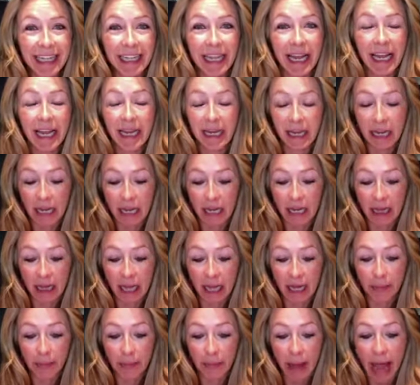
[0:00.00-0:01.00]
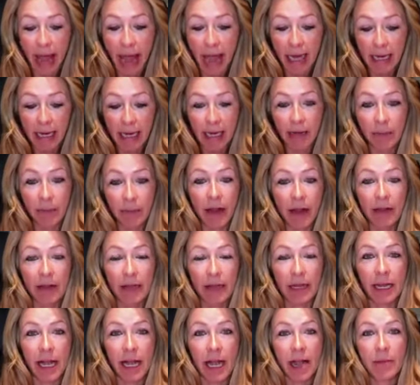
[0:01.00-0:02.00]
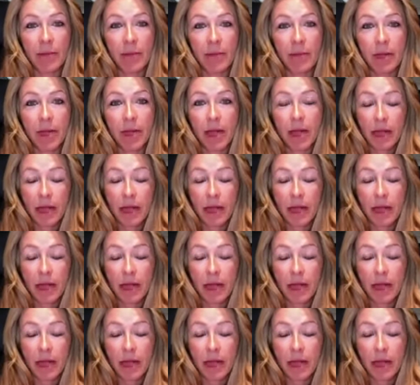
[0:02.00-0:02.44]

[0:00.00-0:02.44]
like, like packing my, like I'm